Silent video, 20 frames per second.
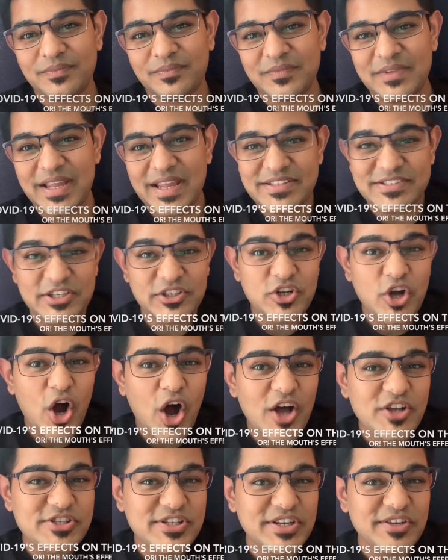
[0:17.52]
Is it
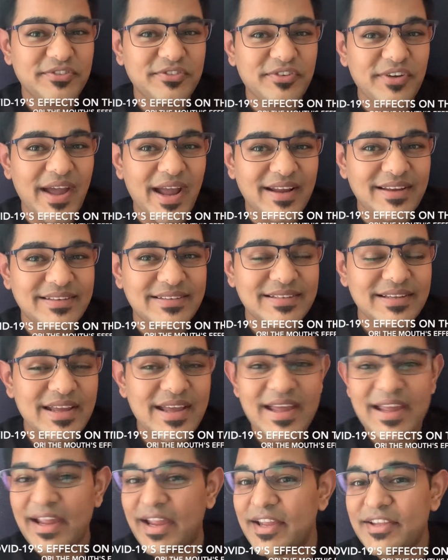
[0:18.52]
cause and effect?
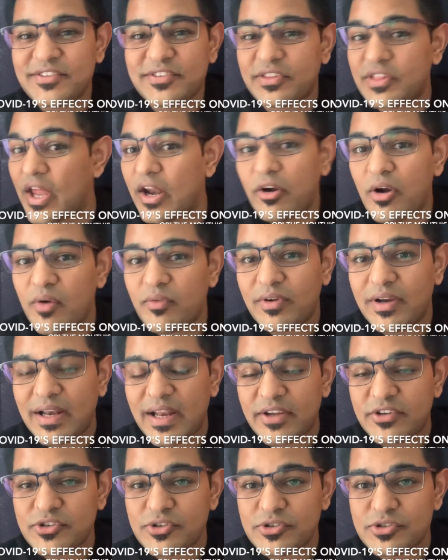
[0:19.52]
Is there a
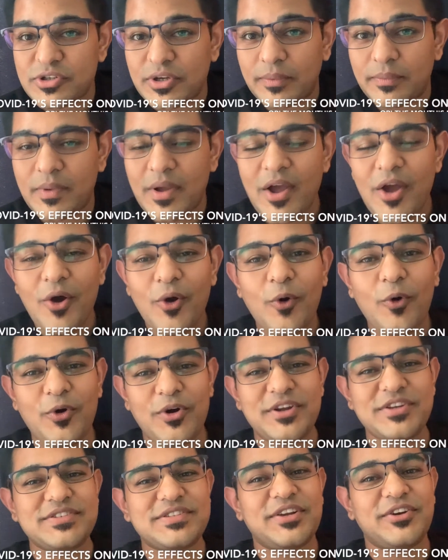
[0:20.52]
relationship? Or
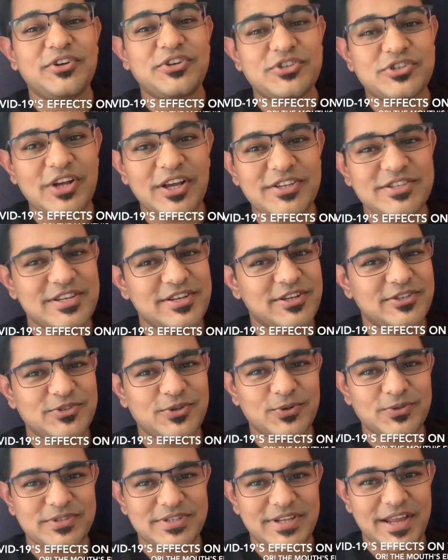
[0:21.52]
is there just an
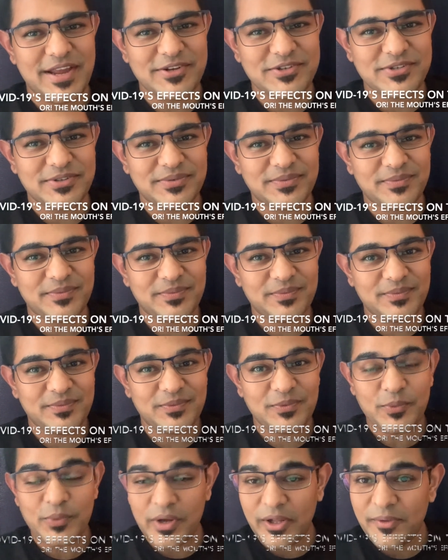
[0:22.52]
association?
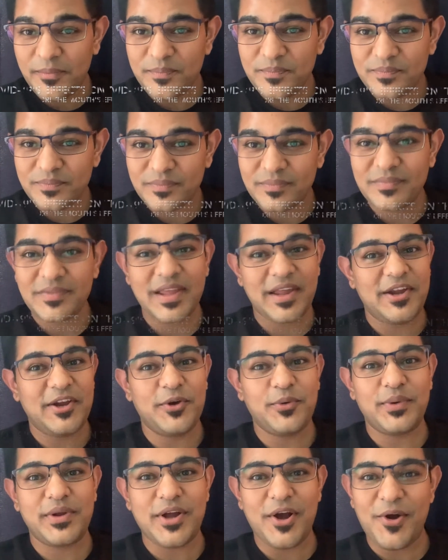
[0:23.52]
Well,
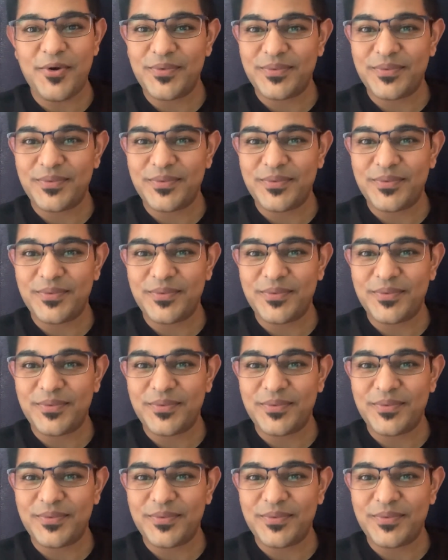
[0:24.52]
here we go.